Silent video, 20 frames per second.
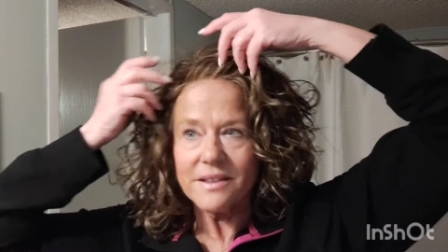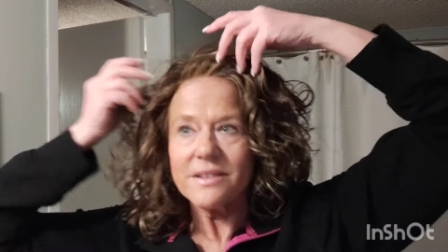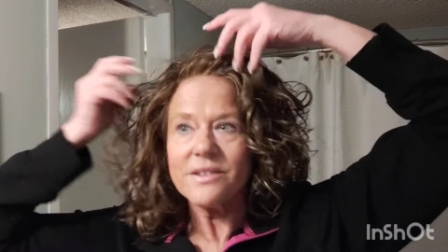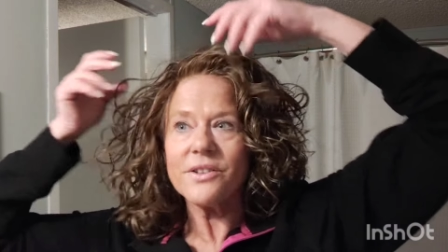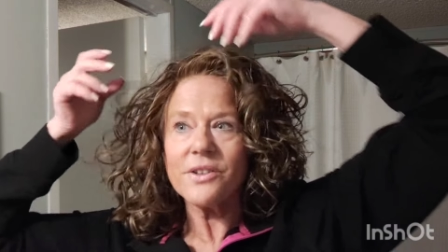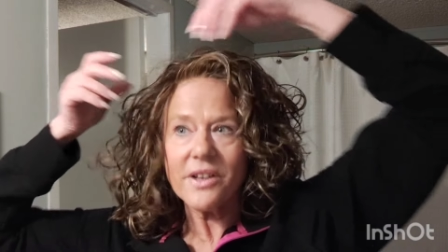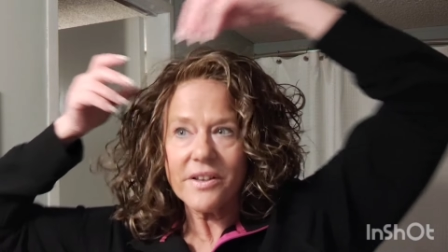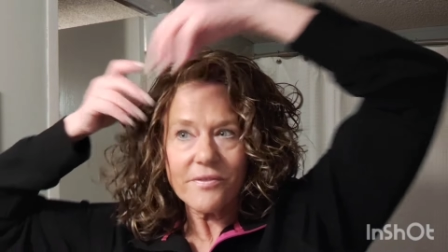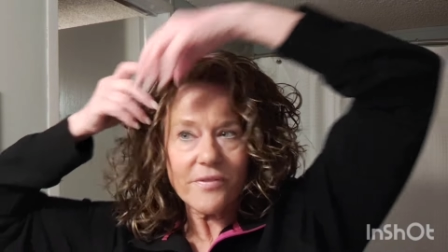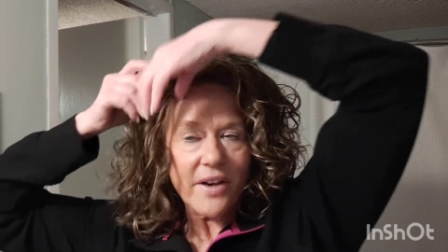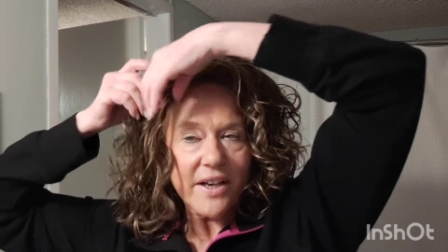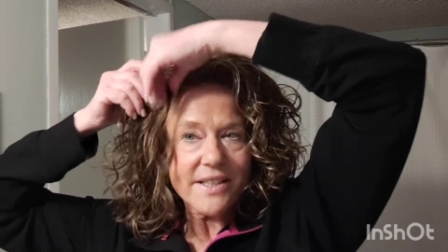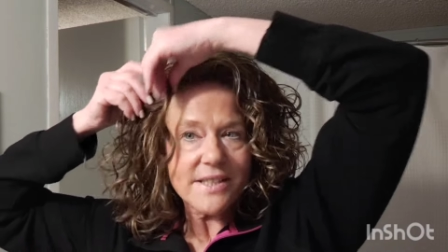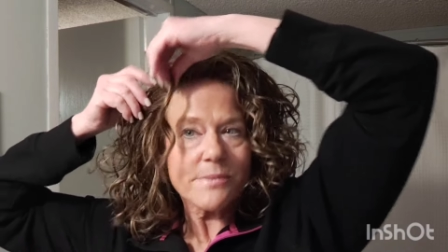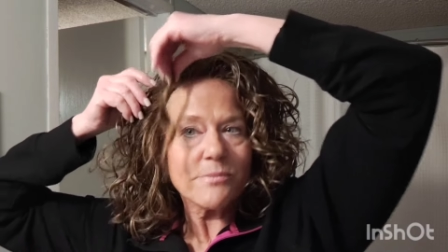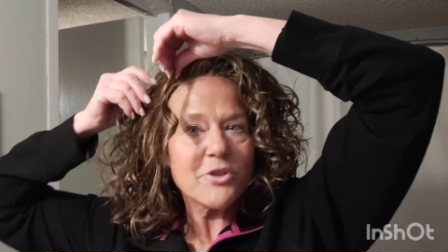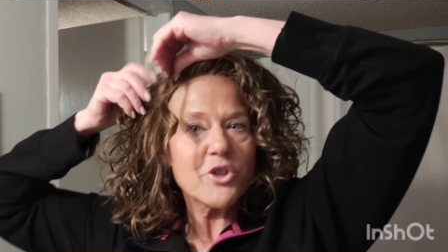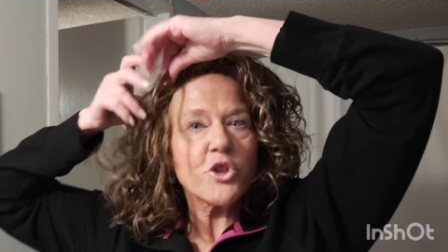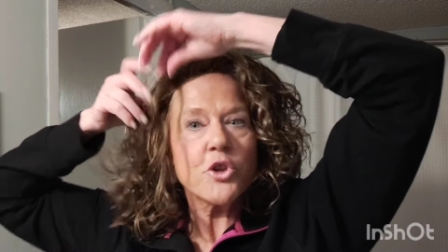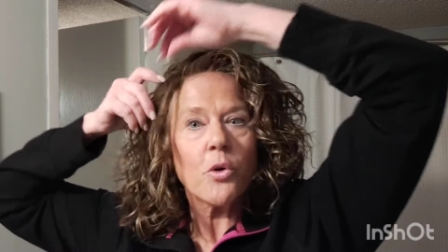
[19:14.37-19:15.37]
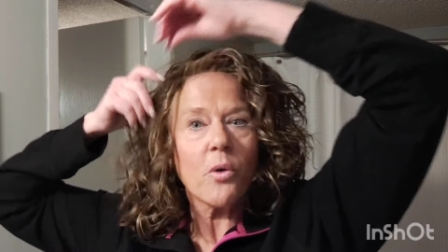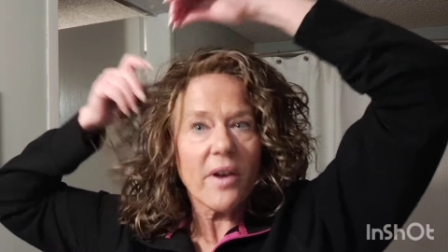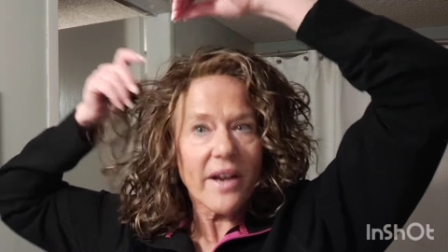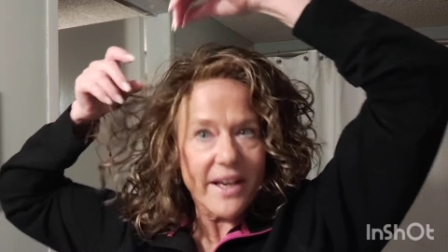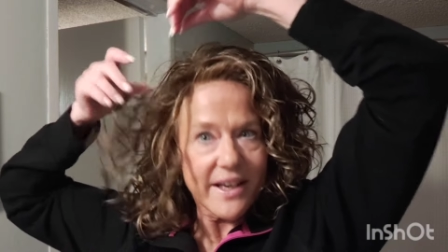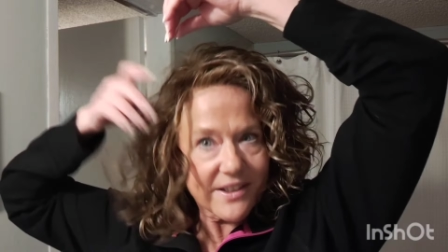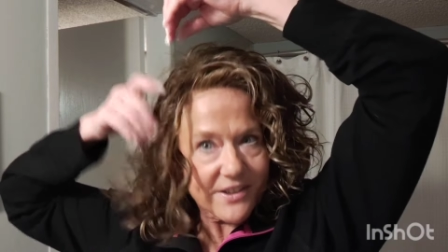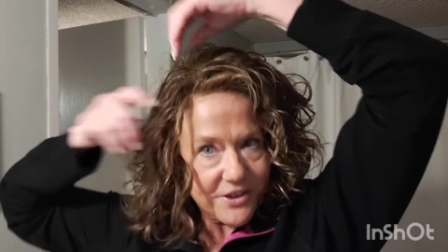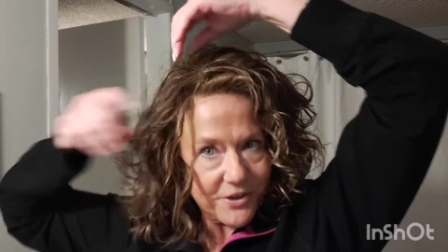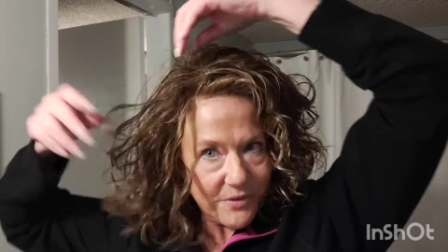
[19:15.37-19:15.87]
you could find some joy
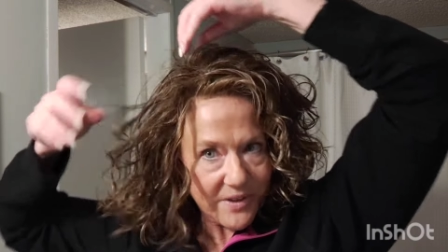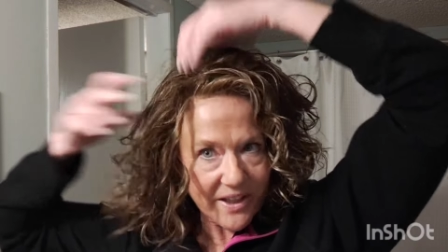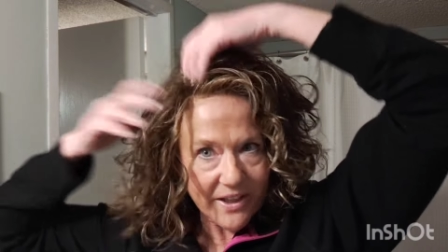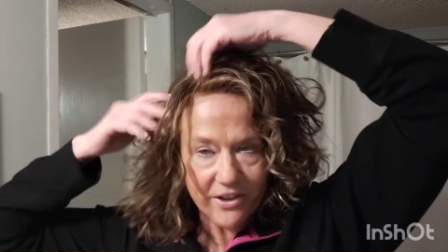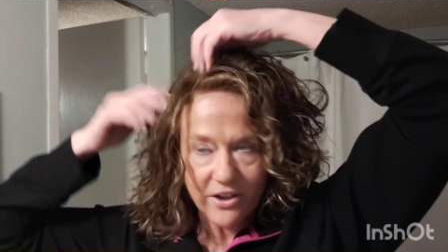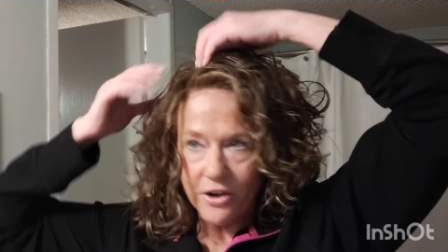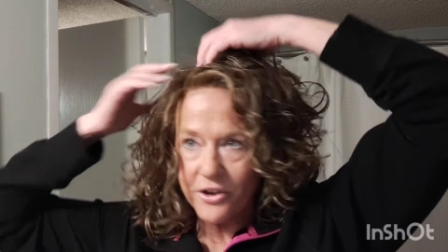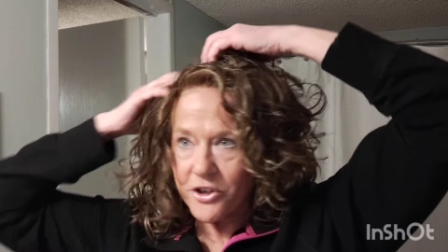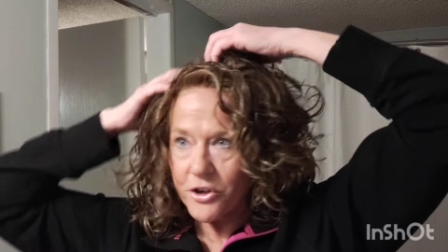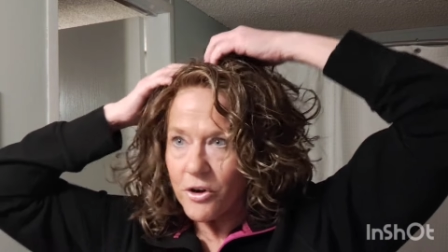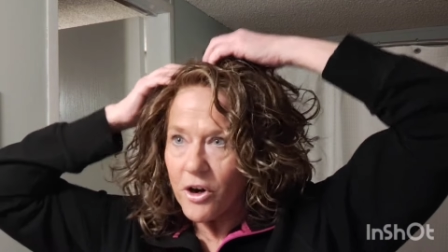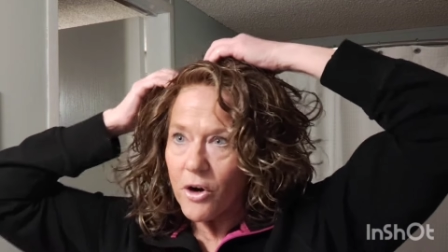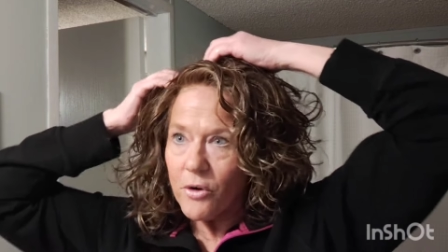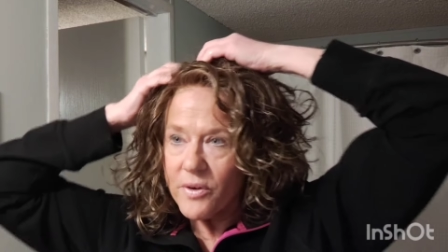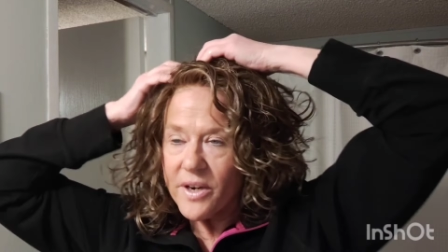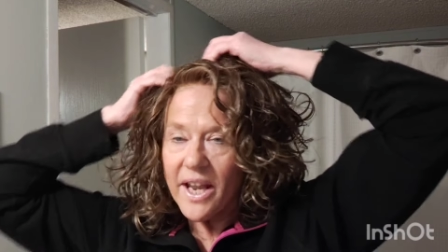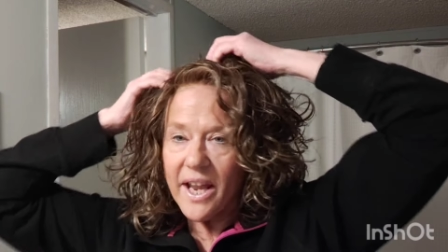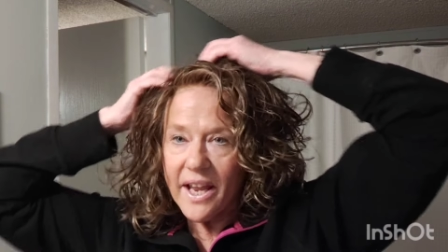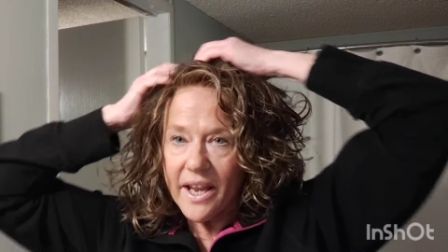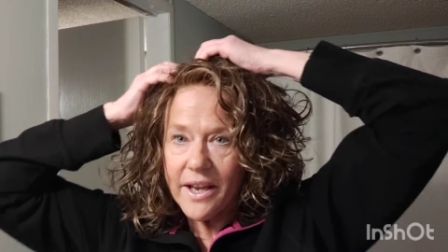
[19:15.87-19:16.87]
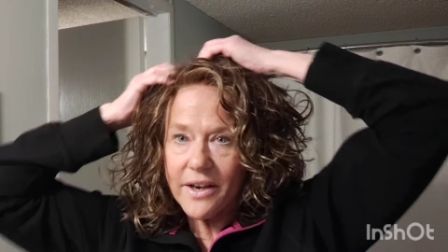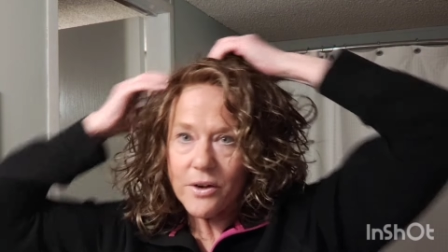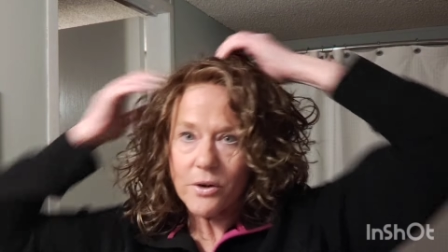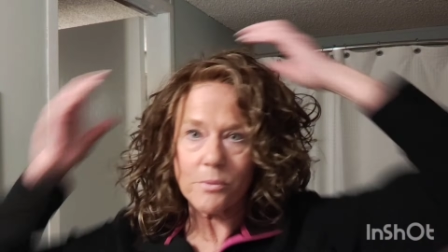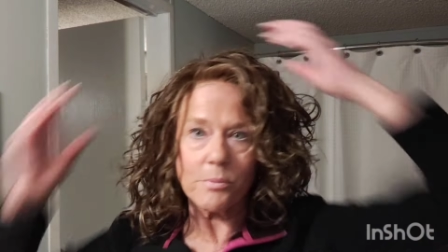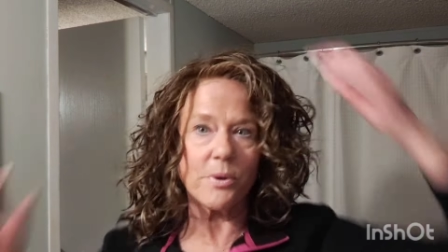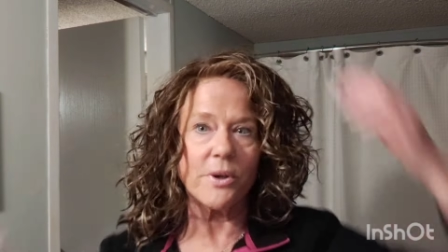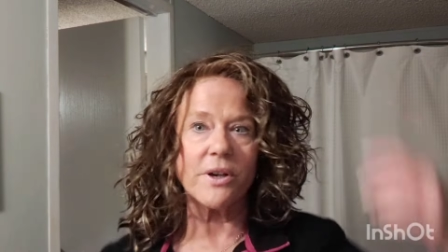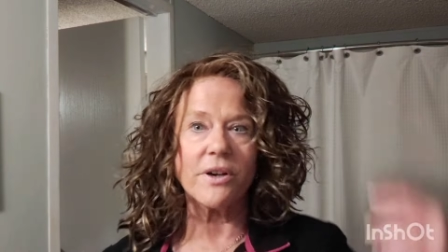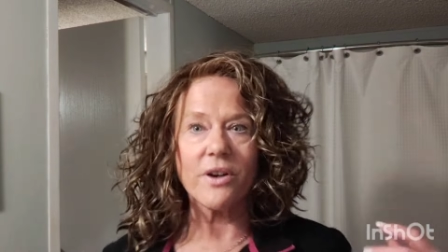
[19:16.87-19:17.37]
in doing it on your own head
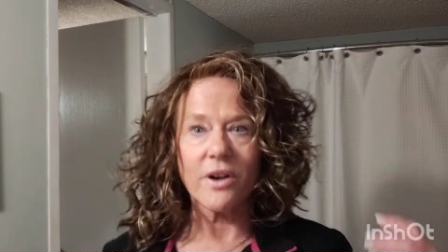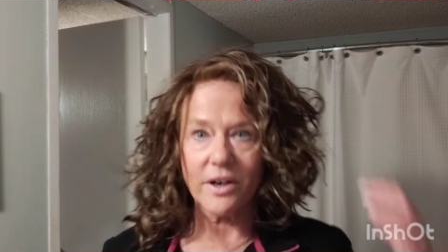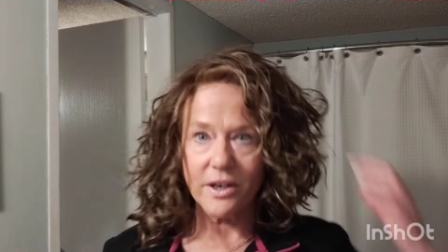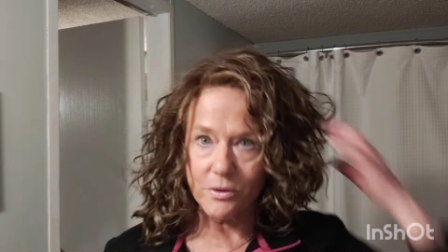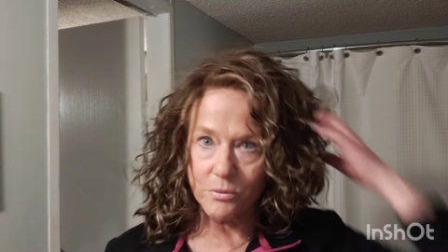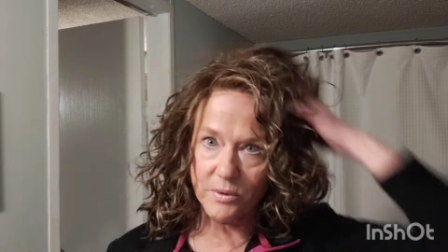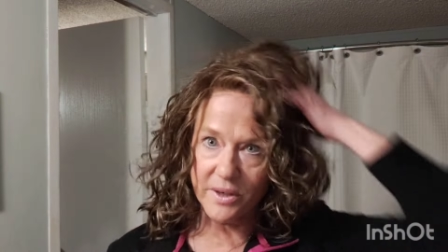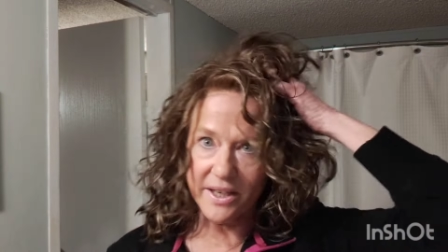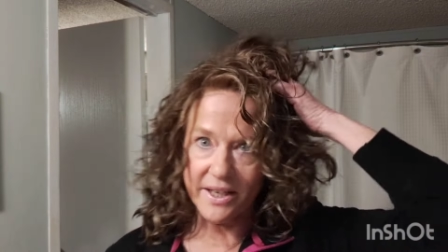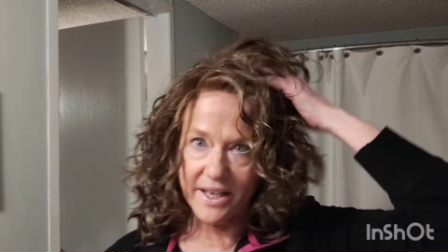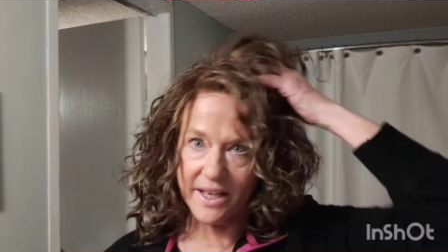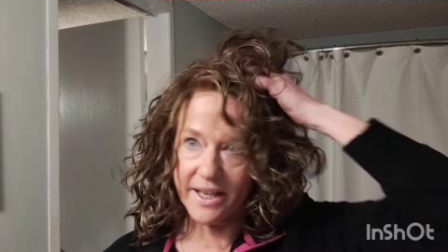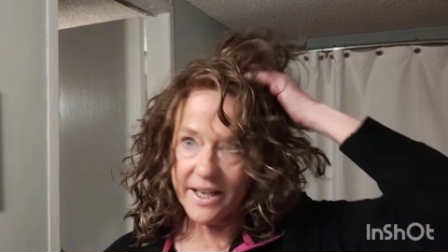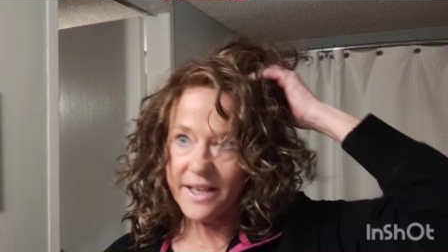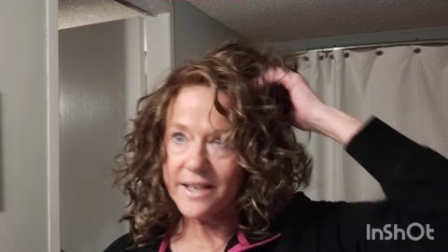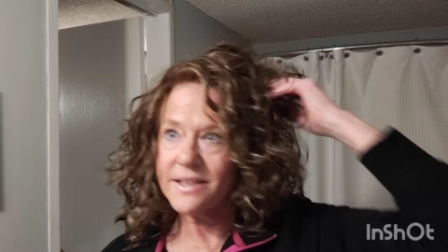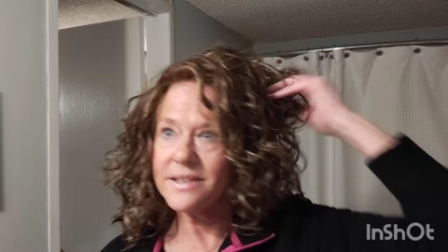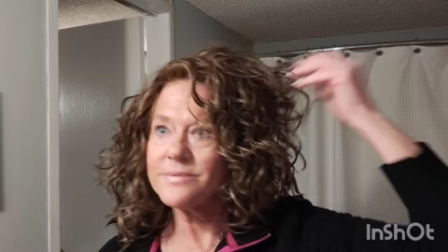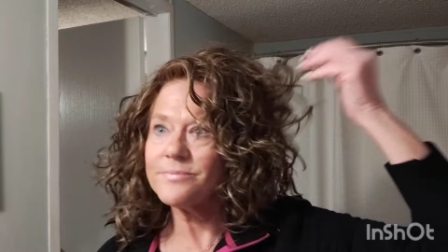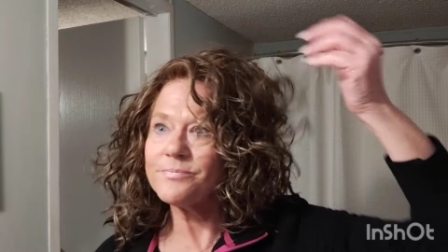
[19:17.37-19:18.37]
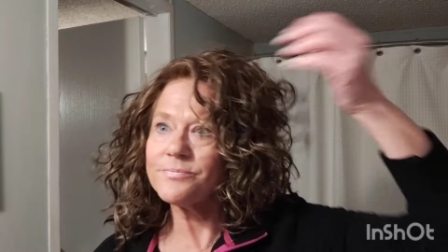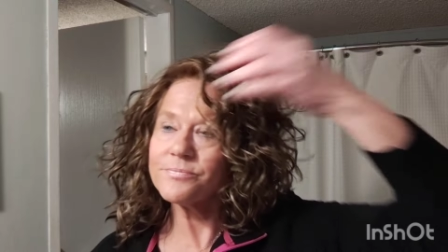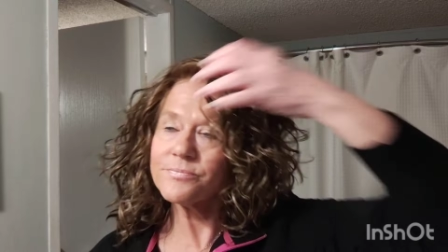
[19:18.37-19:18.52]
or put it on a wig head